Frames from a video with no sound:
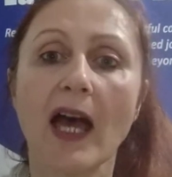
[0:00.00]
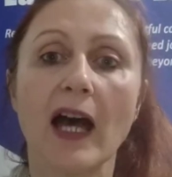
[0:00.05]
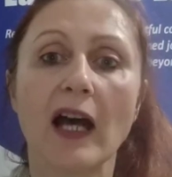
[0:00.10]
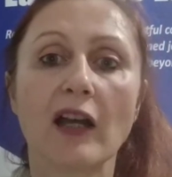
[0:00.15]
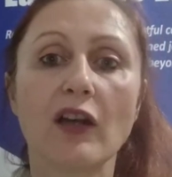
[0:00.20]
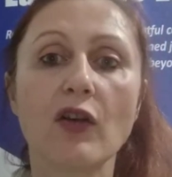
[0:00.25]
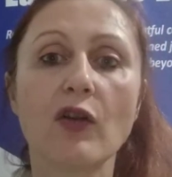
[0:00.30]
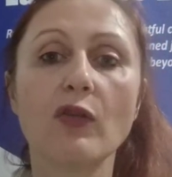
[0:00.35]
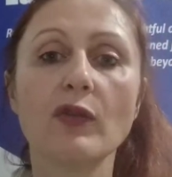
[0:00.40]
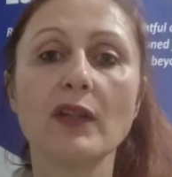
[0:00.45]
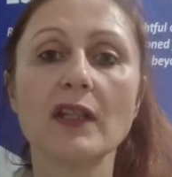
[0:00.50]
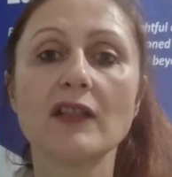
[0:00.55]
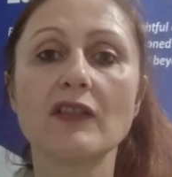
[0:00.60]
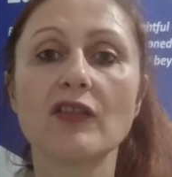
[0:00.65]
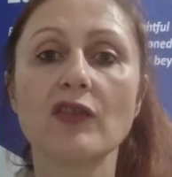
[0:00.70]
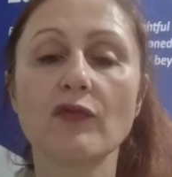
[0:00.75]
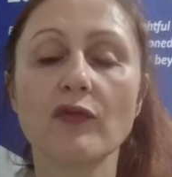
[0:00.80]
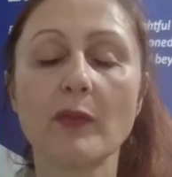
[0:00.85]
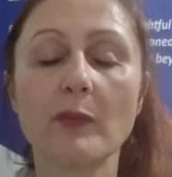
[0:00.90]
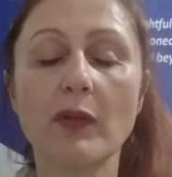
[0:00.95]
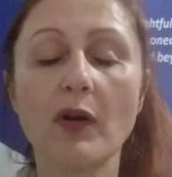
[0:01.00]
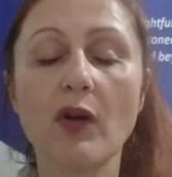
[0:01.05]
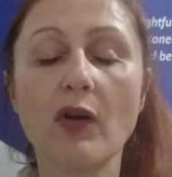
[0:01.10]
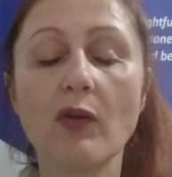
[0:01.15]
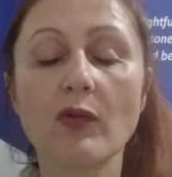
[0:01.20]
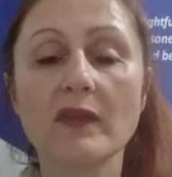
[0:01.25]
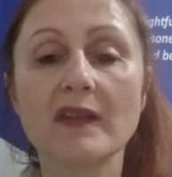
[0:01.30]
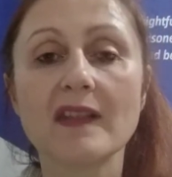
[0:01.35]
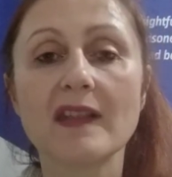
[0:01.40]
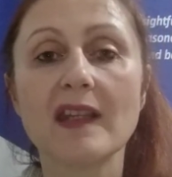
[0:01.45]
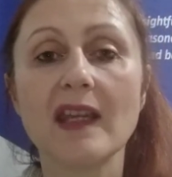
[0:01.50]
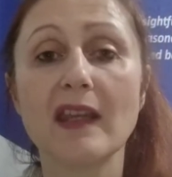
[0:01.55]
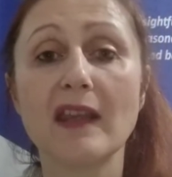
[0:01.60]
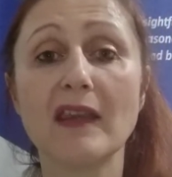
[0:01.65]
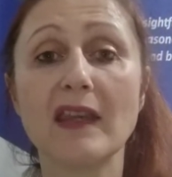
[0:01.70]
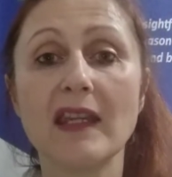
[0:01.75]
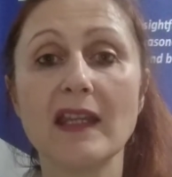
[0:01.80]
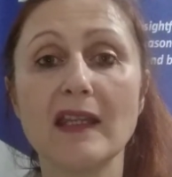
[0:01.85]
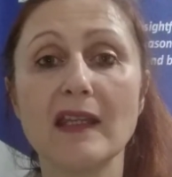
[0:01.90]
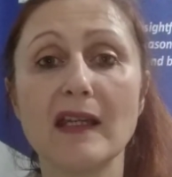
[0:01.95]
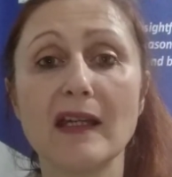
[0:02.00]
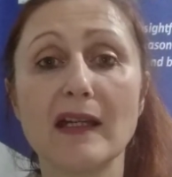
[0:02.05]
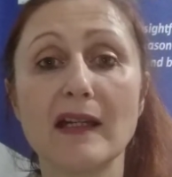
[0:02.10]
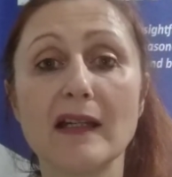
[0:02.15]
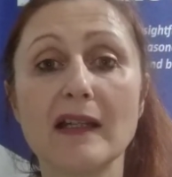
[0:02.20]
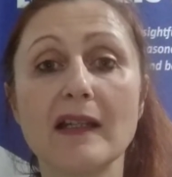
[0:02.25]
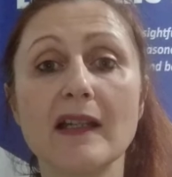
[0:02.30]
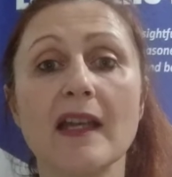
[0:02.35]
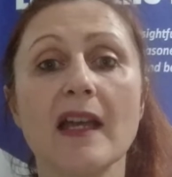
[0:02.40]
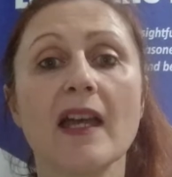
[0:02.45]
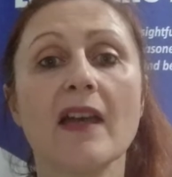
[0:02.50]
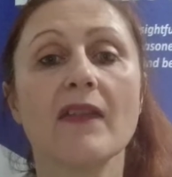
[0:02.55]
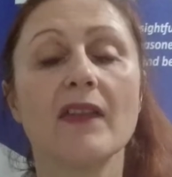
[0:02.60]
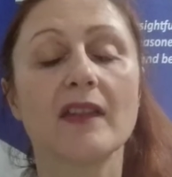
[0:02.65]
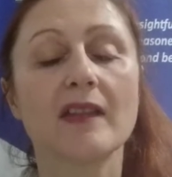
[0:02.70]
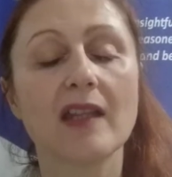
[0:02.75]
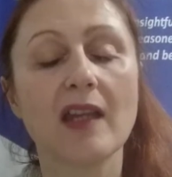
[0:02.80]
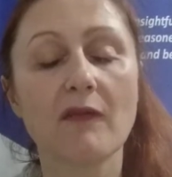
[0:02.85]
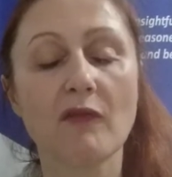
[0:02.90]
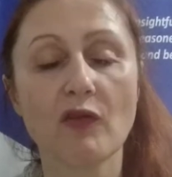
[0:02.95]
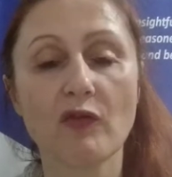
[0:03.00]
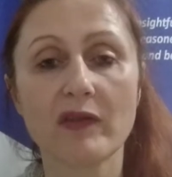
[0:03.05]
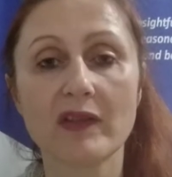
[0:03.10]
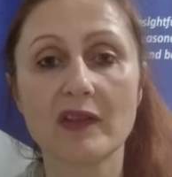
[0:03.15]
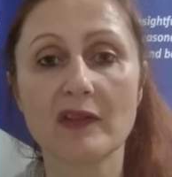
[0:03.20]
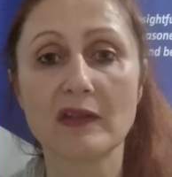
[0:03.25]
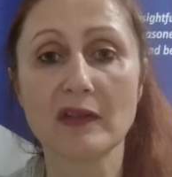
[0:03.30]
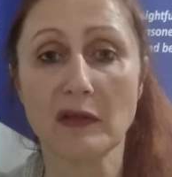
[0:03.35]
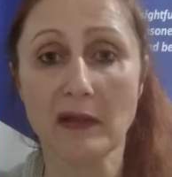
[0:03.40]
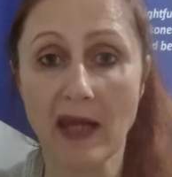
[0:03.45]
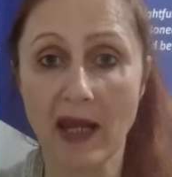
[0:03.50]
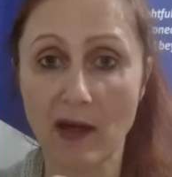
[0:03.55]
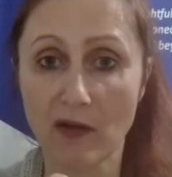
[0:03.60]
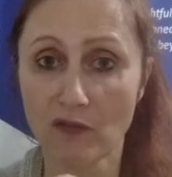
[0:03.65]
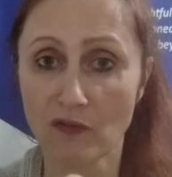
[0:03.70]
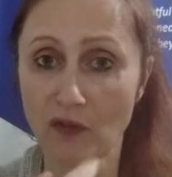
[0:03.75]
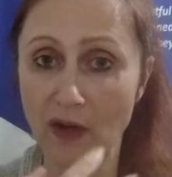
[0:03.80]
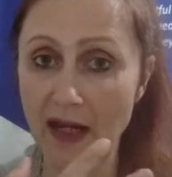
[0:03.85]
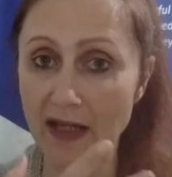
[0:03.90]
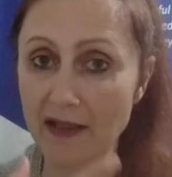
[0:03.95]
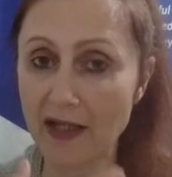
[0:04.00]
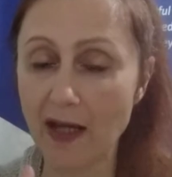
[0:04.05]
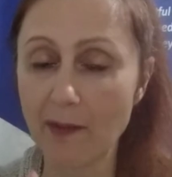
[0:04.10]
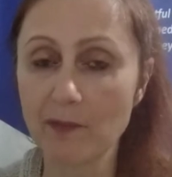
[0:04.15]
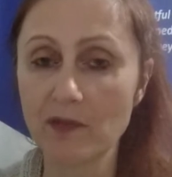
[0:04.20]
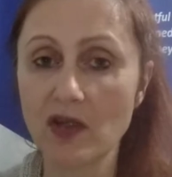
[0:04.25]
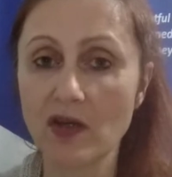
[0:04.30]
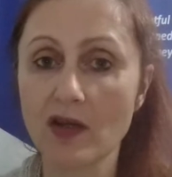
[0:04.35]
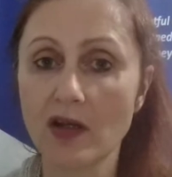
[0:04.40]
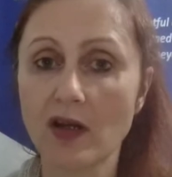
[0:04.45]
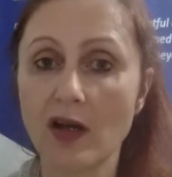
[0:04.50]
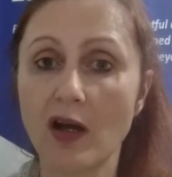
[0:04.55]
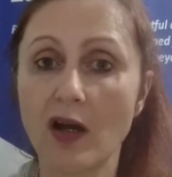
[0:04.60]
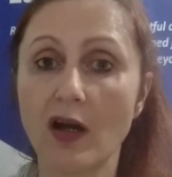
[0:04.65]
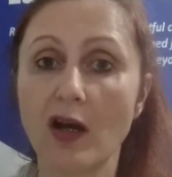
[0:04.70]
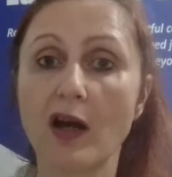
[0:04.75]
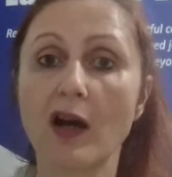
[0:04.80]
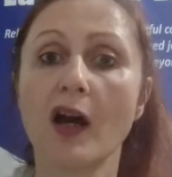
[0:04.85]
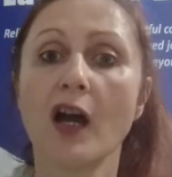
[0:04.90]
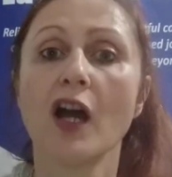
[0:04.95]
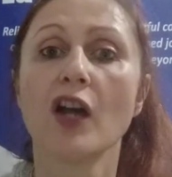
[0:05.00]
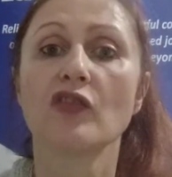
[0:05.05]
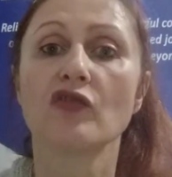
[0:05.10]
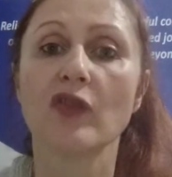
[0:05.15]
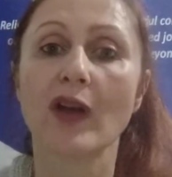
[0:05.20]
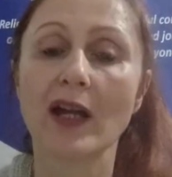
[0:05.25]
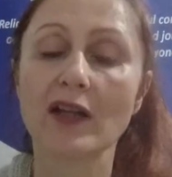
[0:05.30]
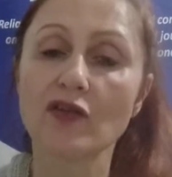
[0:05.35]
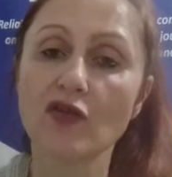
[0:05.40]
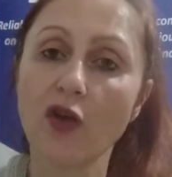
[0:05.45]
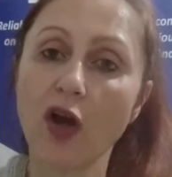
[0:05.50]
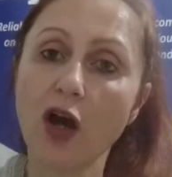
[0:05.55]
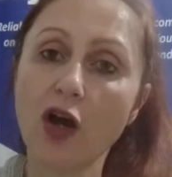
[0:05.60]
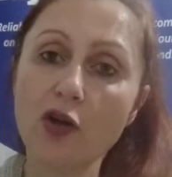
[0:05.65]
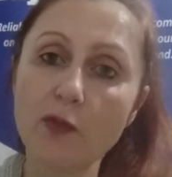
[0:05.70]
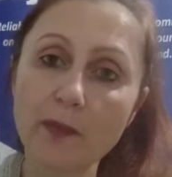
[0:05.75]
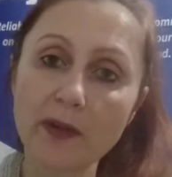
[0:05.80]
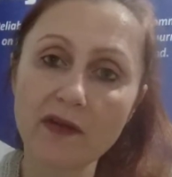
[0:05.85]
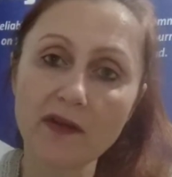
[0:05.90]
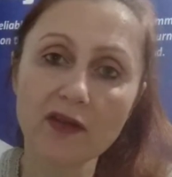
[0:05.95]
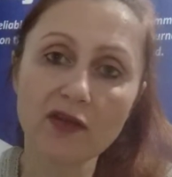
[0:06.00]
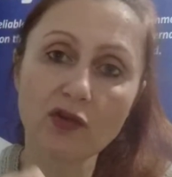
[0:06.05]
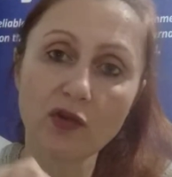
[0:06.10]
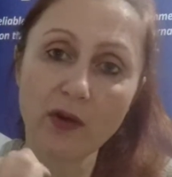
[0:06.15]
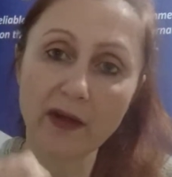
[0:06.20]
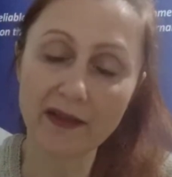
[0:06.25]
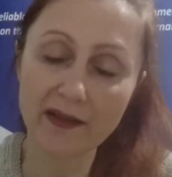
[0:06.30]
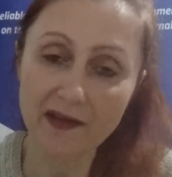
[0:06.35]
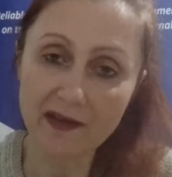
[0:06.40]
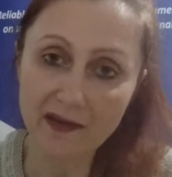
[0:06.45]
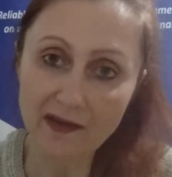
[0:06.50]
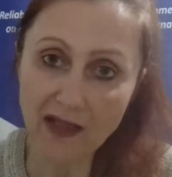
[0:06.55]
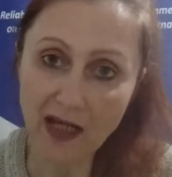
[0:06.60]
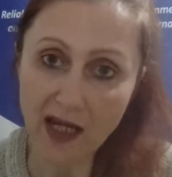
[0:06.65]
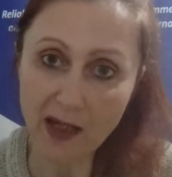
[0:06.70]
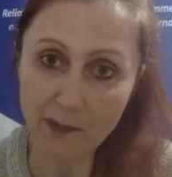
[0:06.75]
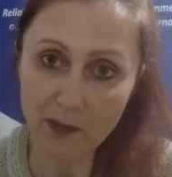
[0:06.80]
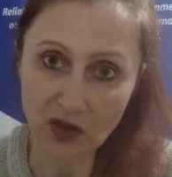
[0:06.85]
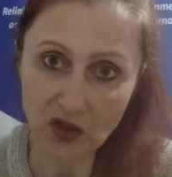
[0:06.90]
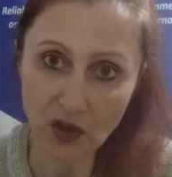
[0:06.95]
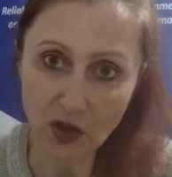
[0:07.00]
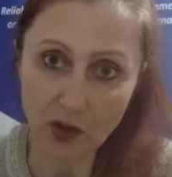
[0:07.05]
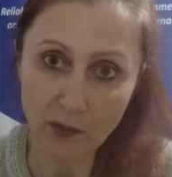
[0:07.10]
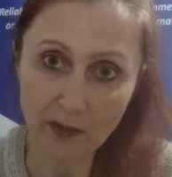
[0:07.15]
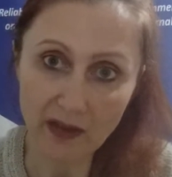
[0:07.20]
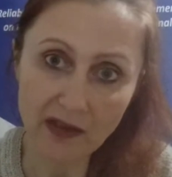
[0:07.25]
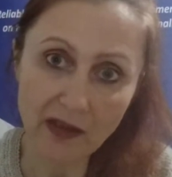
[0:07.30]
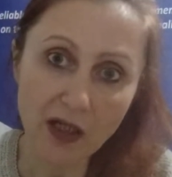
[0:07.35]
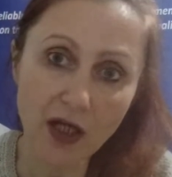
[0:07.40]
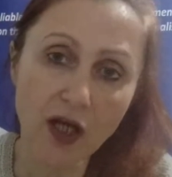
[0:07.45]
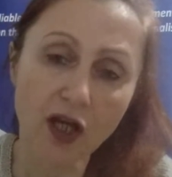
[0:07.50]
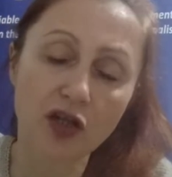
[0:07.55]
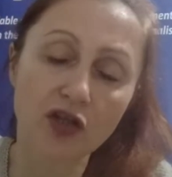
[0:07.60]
According to reports, the terrorist ran up to the car, tried to open the door and stab Sherman.